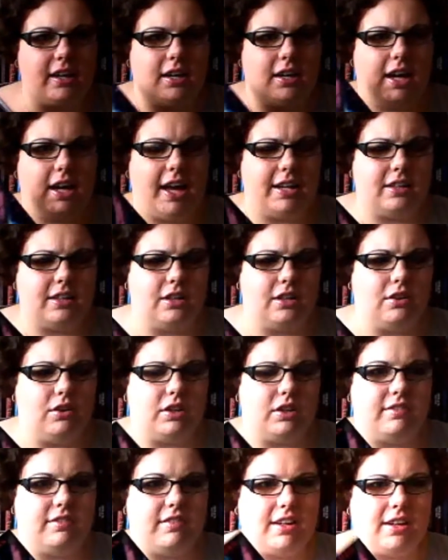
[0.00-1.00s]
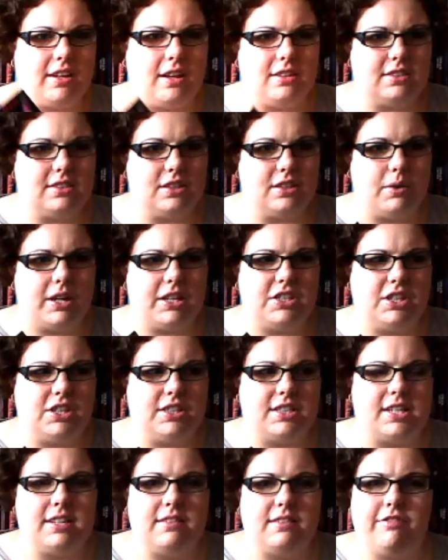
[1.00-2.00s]
I had a lot of unanswered questions.
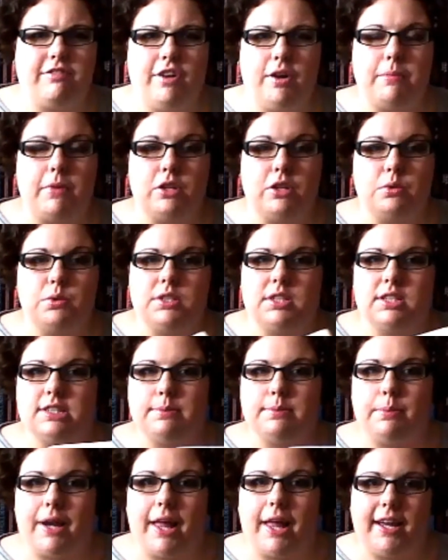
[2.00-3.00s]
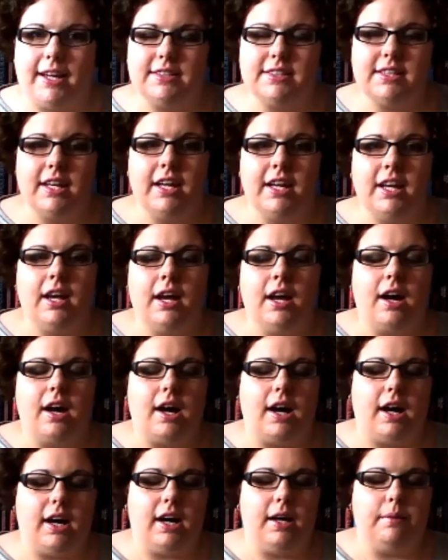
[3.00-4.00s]
I didn't feel much was explained.
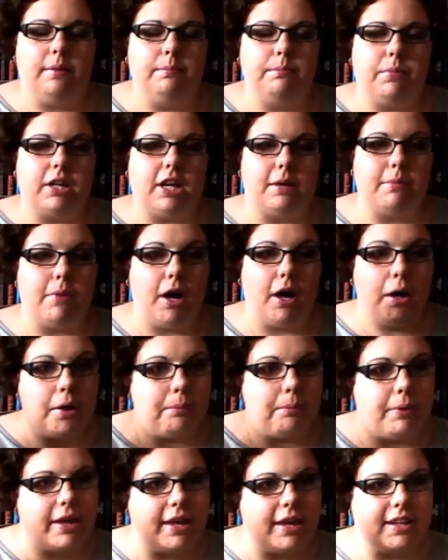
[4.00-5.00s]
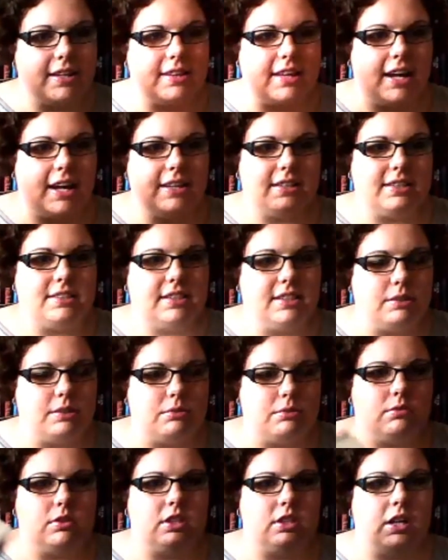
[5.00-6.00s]
But I'm hoping that the
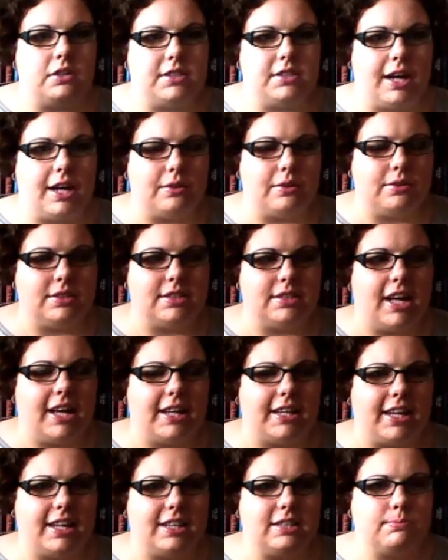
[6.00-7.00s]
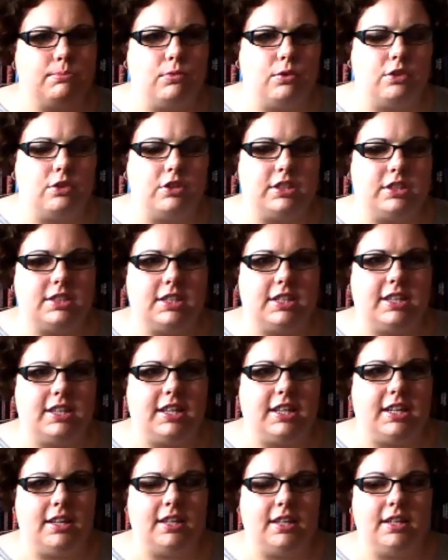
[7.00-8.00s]
sequel, you know, tackles that and gets more into
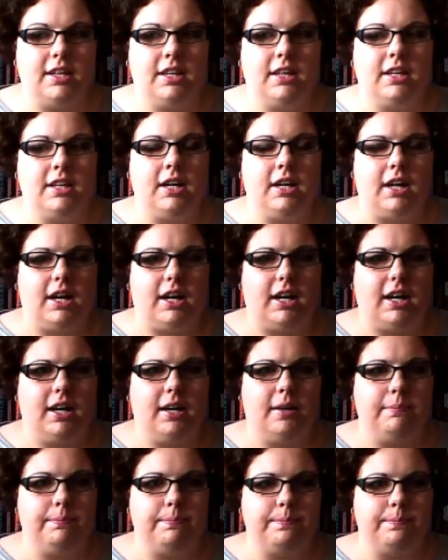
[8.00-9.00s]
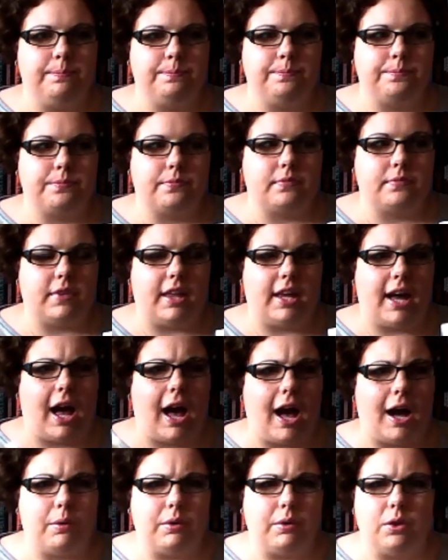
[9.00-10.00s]
the
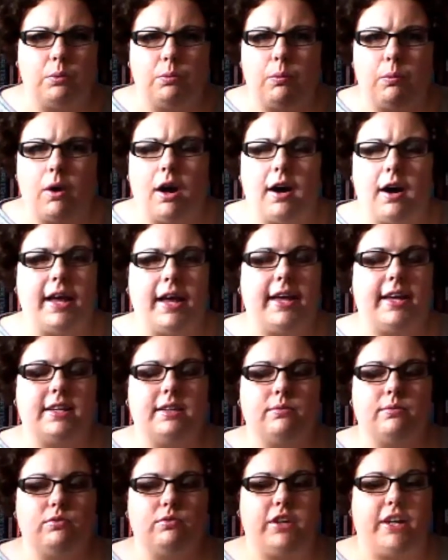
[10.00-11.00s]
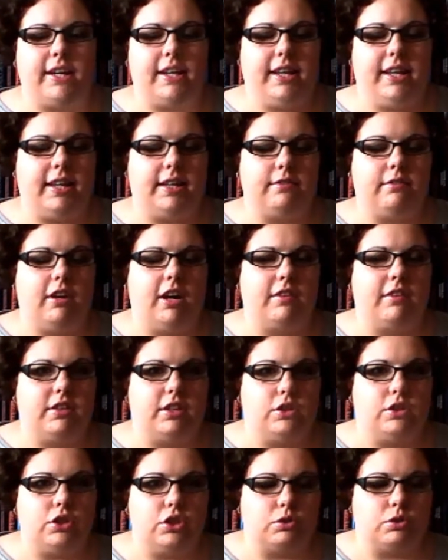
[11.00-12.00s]
how and the why, really, rather
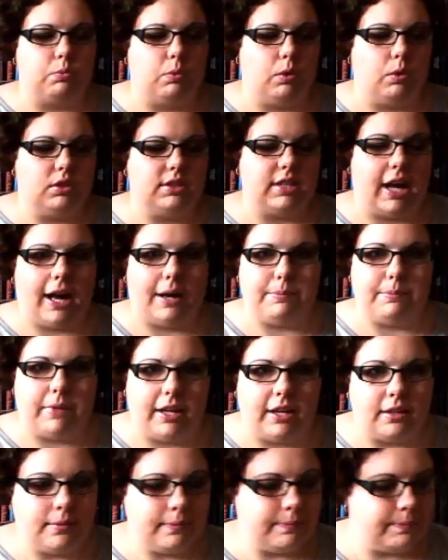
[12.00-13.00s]
than just what's happening.